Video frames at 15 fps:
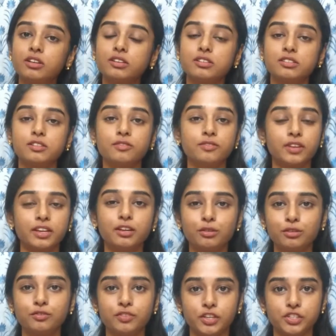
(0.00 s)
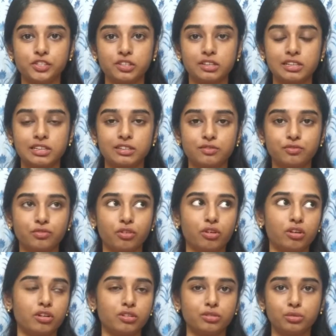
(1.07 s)
it is a very good facial kit
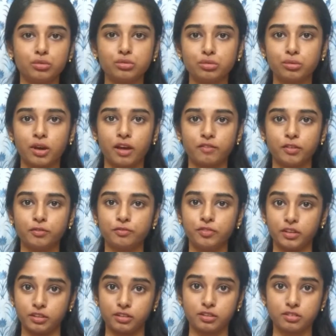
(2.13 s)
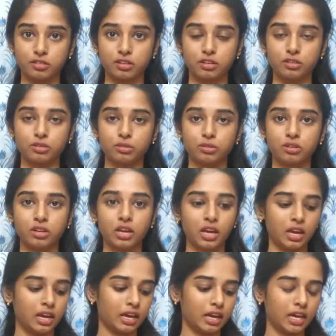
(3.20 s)
for those who have a fairer skin tone,
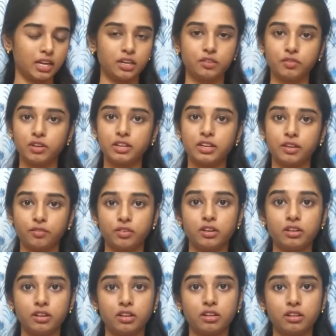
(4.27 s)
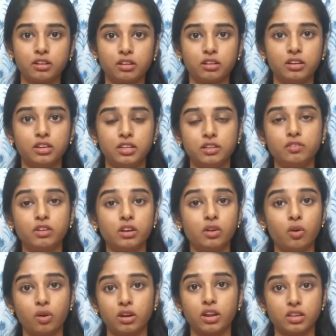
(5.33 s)
and it will definitely leave a
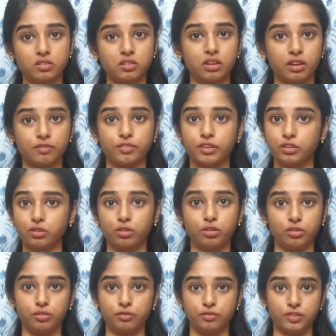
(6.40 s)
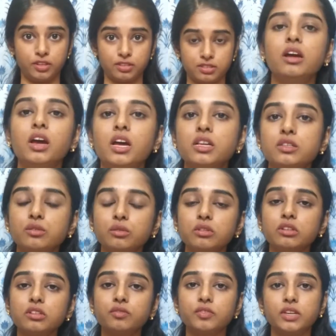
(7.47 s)
long lasting effect on your face. So
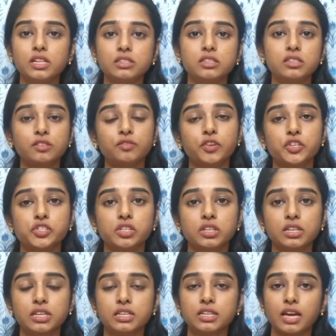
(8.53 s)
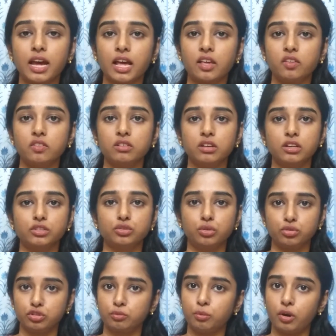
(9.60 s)
this VLCC facial kit has
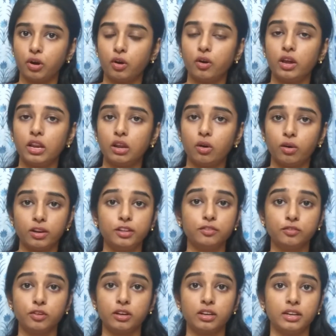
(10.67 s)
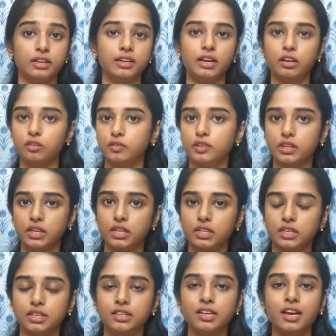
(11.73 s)
jojoba oil, olive oil and aloe vera in
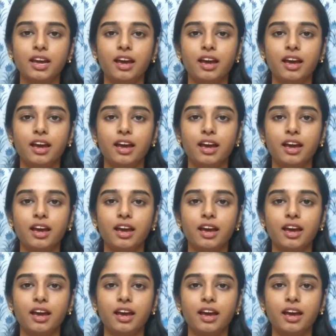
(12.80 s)
it,